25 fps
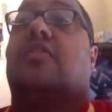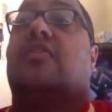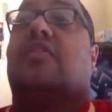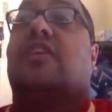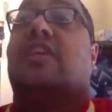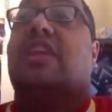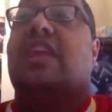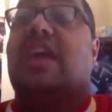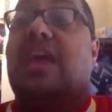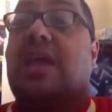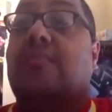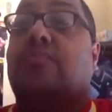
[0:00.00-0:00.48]

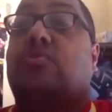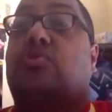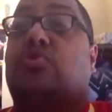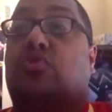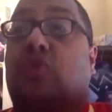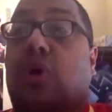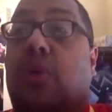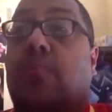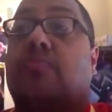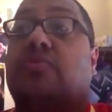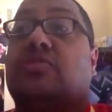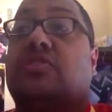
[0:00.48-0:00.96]
the name
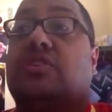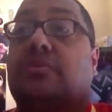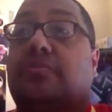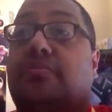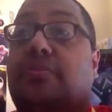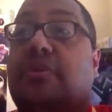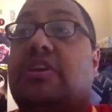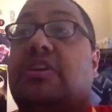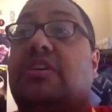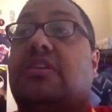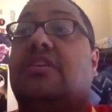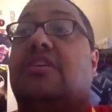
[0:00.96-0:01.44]
Trump
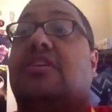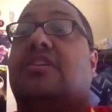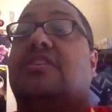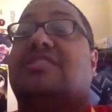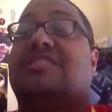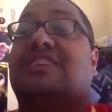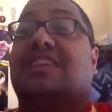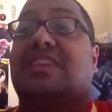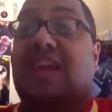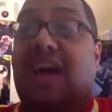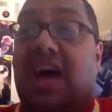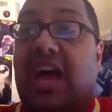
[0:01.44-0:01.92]
should be
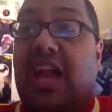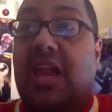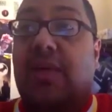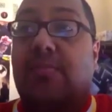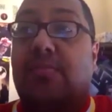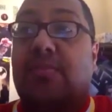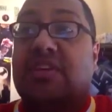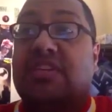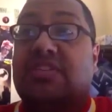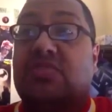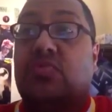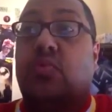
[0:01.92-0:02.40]

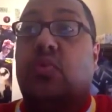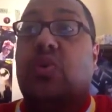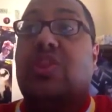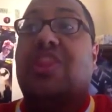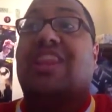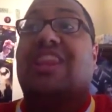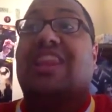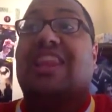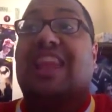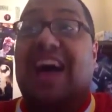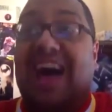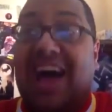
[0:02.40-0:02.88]
synonymous
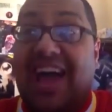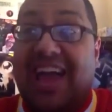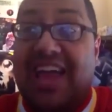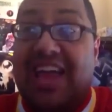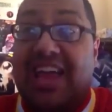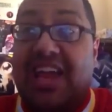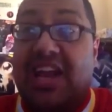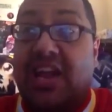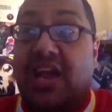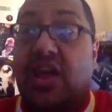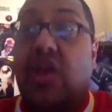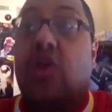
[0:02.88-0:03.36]
with
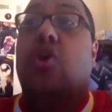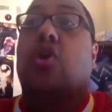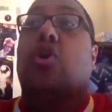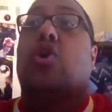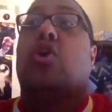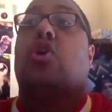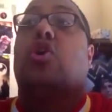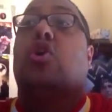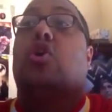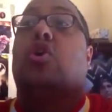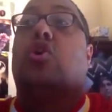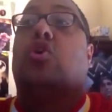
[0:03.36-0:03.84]
lying,
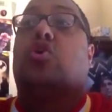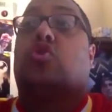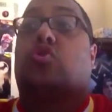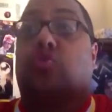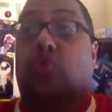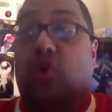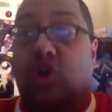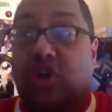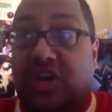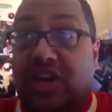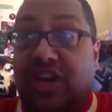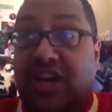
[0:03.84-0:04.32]

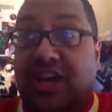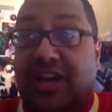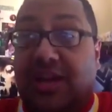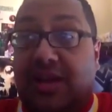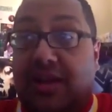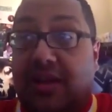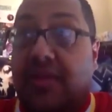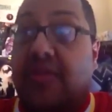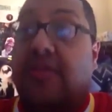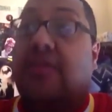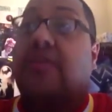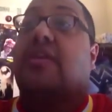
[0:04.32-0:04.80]

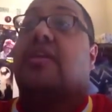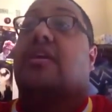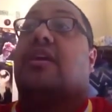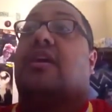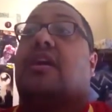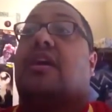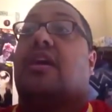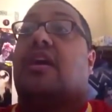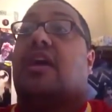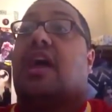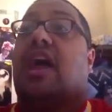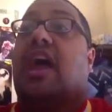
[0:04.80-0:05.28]
crooked,
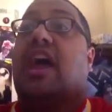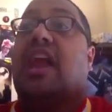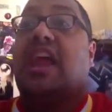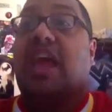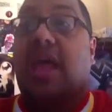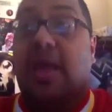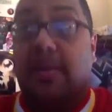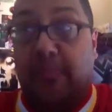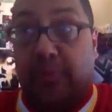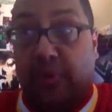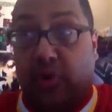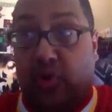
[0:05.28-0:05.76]
and
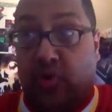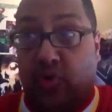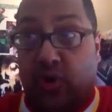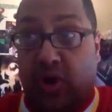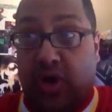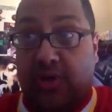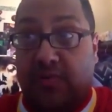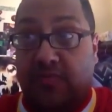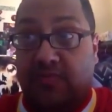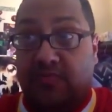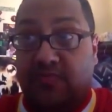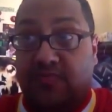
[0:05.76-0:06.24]

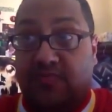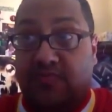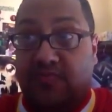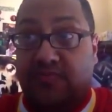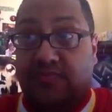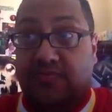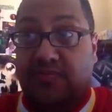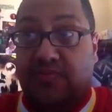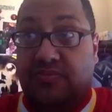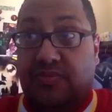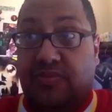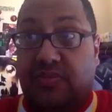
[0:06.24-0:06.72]
hypocrite.
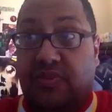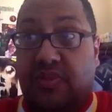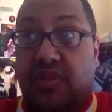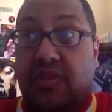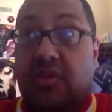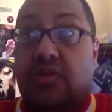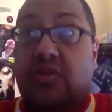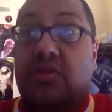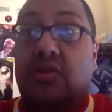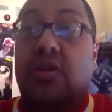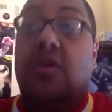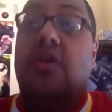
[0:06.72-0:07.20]

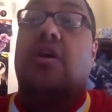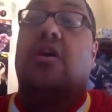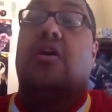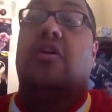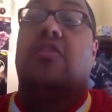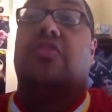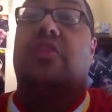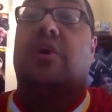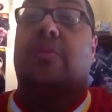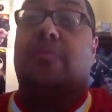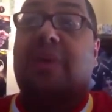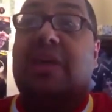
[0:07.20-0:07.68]

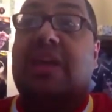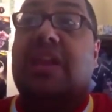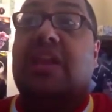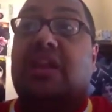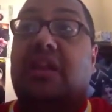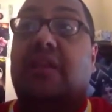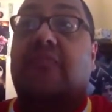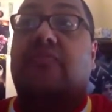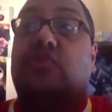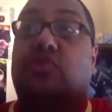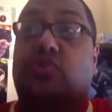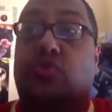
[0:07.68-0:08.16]
The
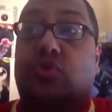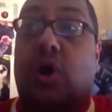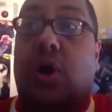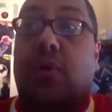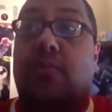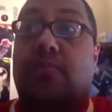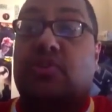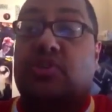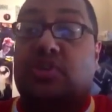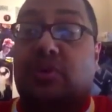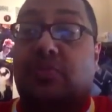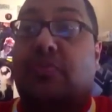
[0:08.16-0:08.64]
meaning of
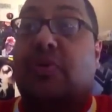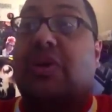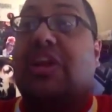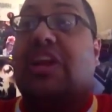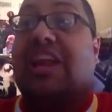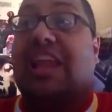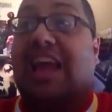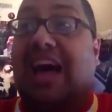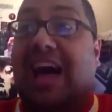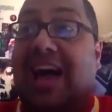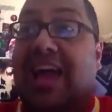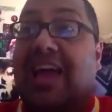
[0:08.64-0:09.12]
Trump should be
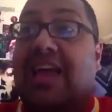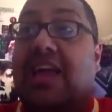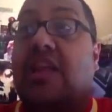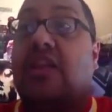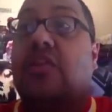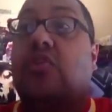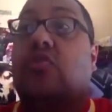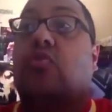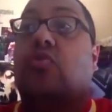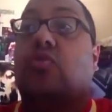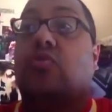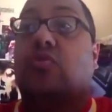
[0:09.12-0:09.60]

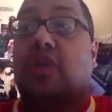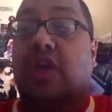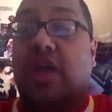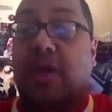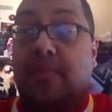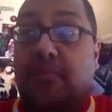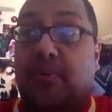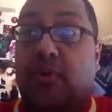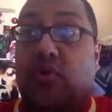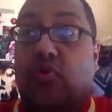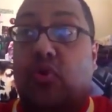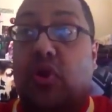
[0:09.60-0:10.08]
lying,
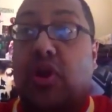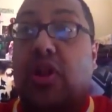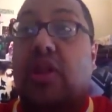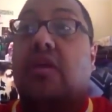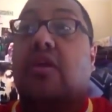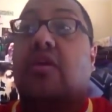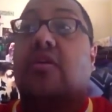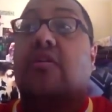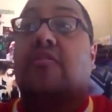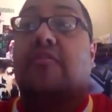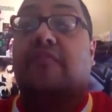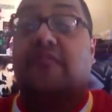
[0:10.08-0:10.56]
hypocrite,
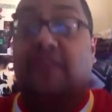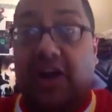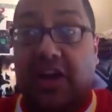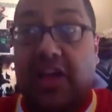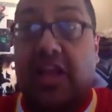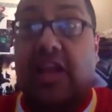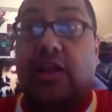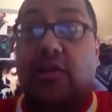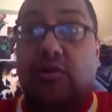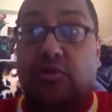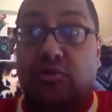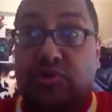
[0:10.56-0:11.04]

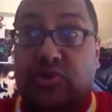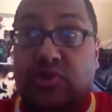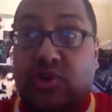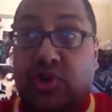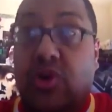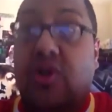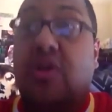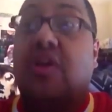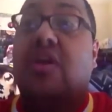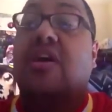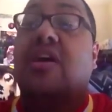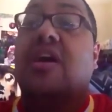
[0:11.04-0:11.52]
fucking
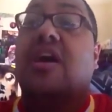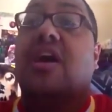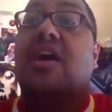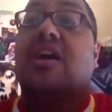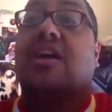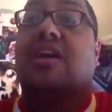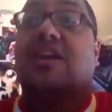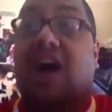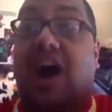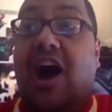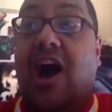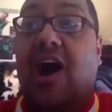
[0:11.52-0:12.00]
loser,
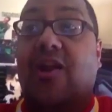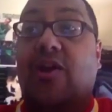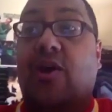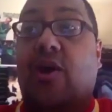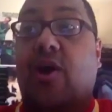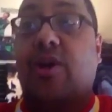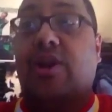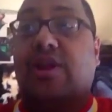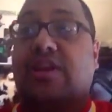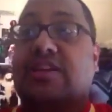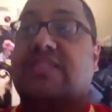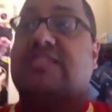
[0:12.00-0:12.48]
con
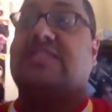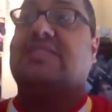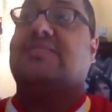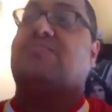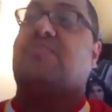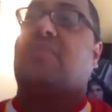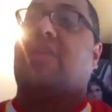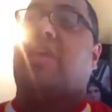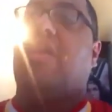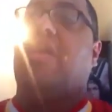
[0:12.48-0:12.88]
artist.